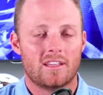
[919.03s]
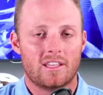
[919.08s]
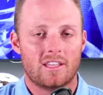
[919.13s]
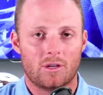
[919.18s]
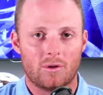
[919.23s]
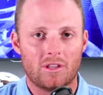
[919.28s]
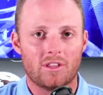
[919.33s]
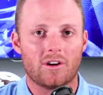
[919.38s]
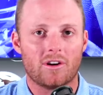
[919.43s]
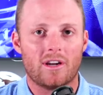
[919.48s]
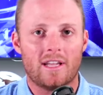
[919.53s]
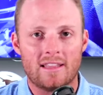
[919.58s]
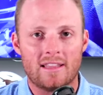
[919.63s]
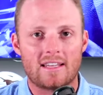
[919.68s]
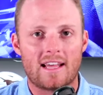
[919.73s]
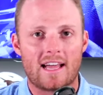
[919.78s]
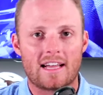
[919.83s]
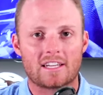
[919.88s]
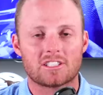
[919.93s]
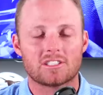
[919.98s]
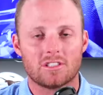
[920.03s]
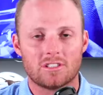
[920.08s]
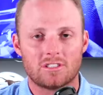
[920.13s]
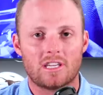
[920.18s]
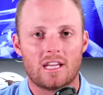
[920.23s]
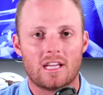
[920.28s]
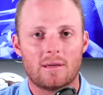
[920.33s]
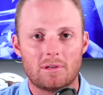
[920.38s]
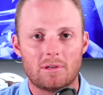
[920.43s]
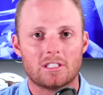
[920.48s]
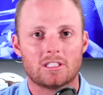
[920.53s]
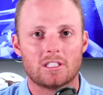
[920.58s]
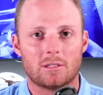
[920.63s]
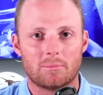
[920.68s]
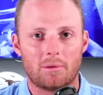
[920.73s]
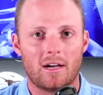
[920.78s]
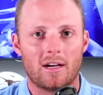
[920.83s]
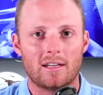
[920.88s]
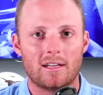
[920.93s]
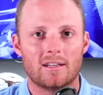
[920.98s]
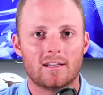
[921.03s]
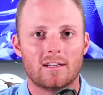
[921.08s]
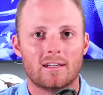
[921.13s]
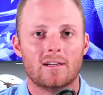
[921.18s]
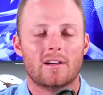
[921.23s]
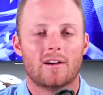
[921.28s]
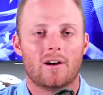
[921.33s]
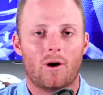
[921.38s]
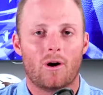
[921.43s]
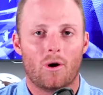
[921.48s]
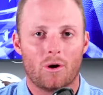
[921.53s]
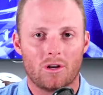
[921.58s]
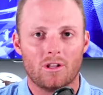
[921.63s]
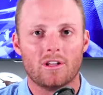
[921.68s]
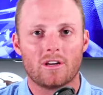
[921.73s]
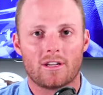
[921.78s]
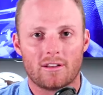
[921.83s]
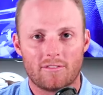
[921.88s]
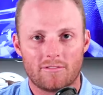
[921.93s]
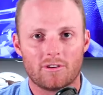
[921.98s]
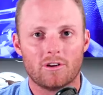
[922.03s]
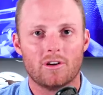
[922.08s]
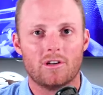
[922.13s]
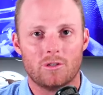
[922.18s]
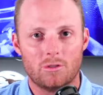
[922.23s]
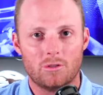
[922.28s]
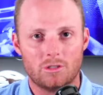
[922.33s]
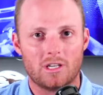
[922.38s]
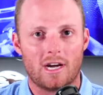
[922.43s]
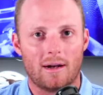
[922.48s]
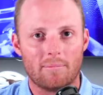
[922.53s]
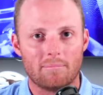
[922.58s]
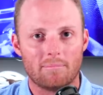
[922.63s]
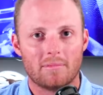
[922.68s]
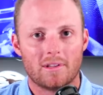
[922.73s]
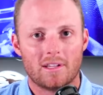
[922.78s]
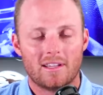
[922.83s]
You're either in the national championship hunt or you're looking for a new job.